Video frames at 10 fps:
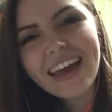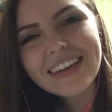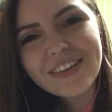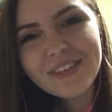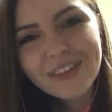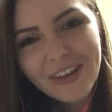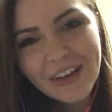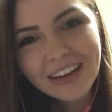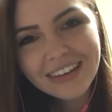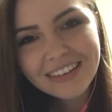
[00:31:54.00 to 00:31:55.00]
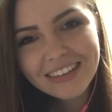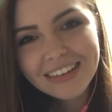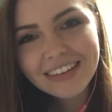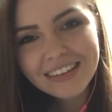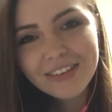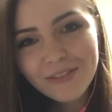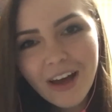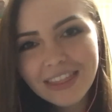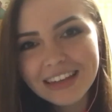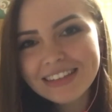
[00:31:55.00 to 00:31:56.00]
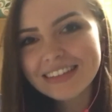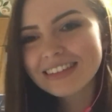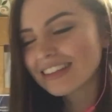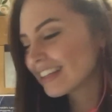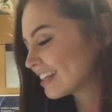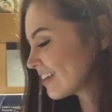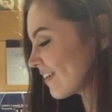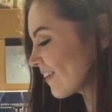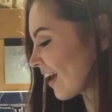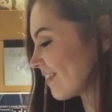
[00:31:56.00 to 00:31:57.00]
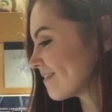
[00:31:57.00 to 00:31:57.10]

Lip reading: you're good. You've got this. Okay.